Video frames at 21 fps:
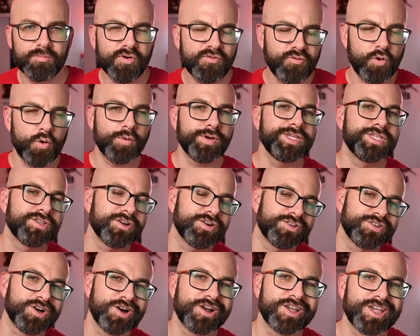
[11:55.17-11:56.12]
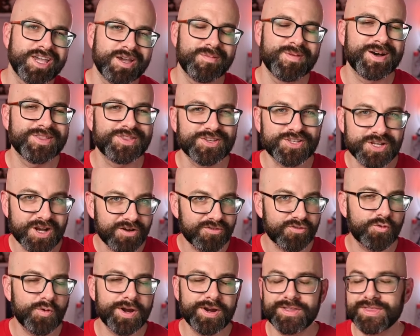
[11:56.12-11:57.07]
Before we start talking about the
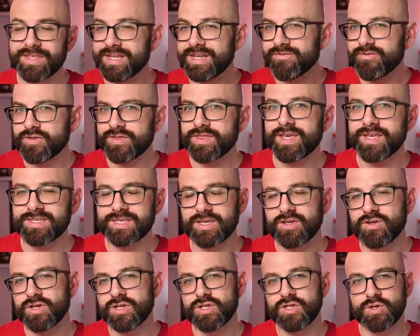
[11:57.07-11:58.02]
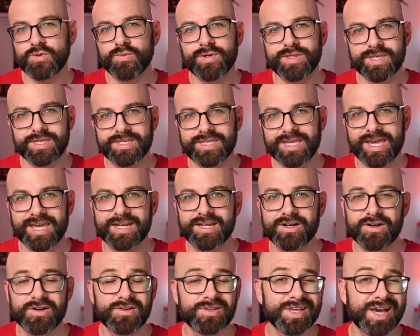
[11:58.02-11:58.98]
software and the different things that you can do do with this
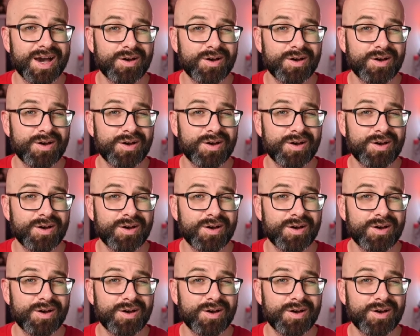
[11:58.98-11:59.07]
handheld,